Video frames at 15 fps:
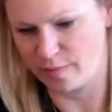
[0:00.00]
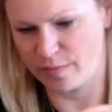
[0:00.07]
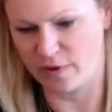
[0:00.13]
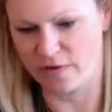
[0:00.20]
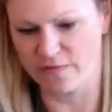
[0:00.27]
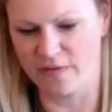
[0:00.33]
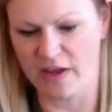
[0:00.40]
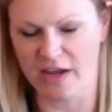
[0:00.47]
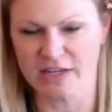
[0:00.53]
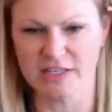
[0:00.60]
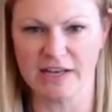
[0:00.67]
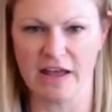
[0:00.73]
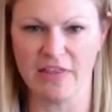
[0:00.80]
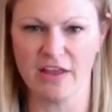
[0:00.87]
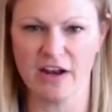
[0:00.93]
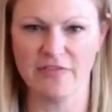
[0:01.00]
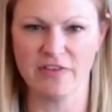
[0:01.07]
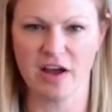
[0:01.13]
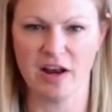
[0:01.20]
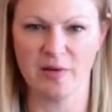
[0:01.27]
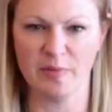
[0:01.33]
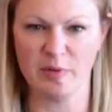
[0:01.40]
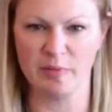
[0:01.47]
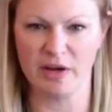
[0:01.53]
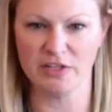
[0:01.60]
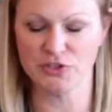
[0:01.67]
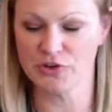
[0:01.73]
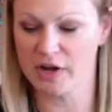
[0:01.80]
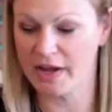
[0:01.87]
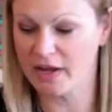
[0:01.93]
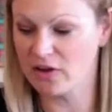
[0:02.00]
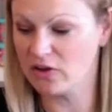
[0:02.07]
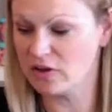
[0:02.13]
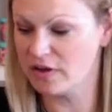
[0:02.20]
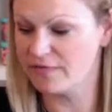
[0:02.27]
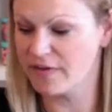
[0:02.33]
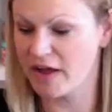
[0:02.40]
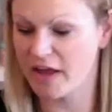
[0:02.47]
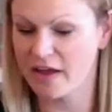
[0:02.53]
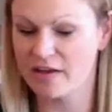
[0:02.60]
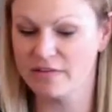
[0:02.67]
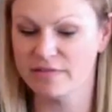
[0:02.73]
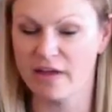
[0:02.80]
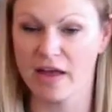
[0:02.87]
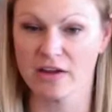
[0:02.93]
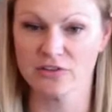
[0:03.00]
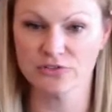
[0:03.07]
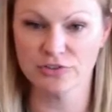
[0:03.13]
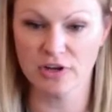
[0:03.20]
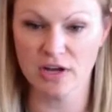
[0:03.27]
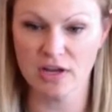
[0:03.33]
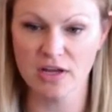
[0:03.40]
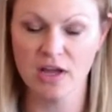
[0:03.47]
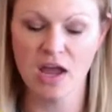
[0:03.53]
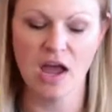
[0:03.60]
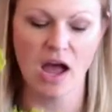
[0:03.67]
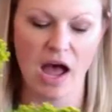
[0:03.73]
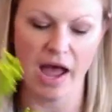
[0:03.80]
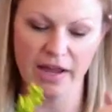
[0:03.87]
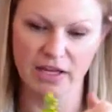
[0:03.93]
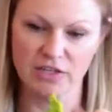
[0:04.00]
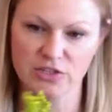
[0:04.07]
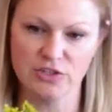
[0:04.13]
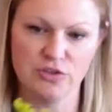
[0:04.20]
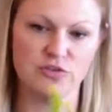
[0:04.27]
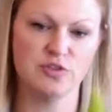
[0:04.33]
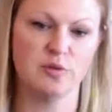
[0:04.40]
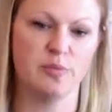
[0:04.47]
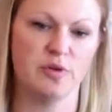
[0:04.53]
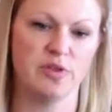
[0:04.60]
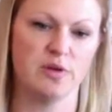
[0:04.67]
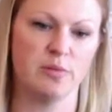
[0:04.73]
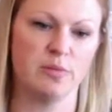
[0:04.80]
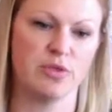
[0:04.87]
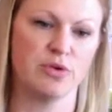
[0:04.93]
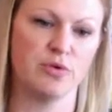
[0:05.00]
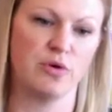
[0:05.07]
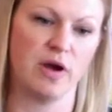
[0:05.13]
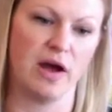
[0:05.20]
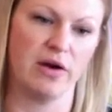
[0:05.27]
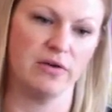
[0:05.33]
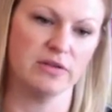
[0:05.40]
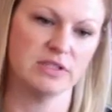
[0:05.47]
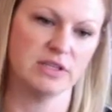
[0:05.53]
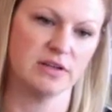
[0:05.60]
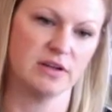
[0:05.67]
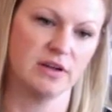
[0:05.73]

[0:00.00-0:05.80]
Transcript: Perfect. Now that I've got them in my triangle, if I have extra, I can choose to put them throughout.